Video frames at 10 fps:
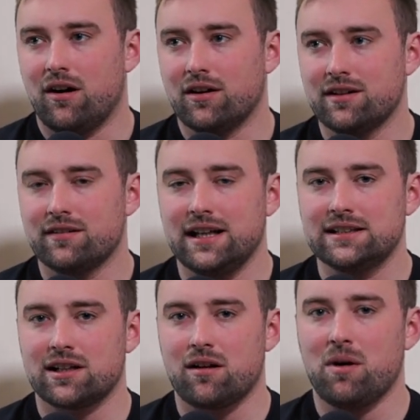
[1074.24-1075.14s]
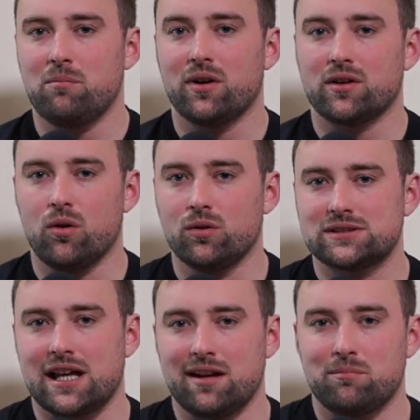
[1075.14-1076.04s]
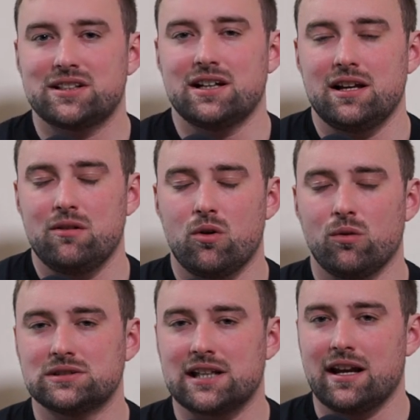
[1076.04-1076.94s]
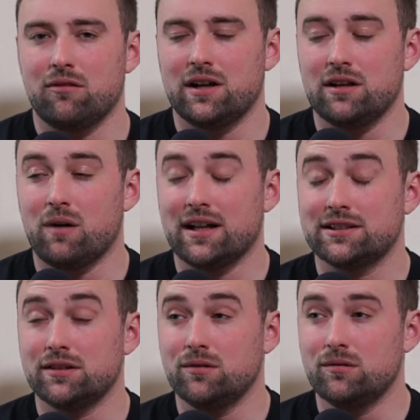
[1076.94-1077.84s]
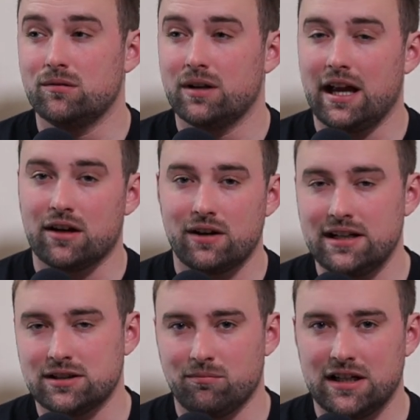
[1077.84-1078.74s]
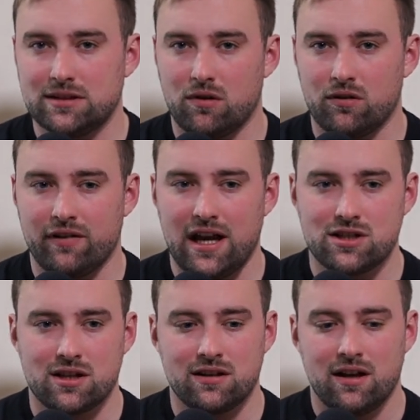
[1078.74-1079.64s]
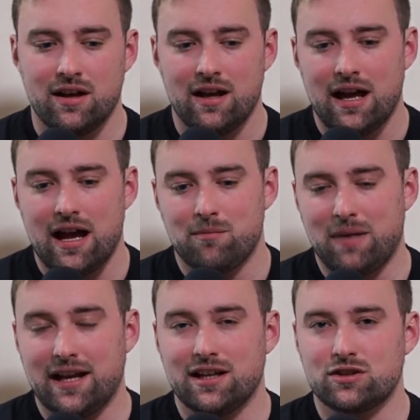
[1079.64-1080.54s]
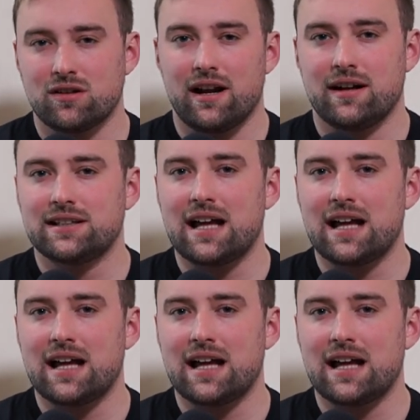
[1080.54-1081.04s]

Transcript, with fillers: other things that come up with goal setting particularly goal setting when you want to increase somebody's motivation making sure their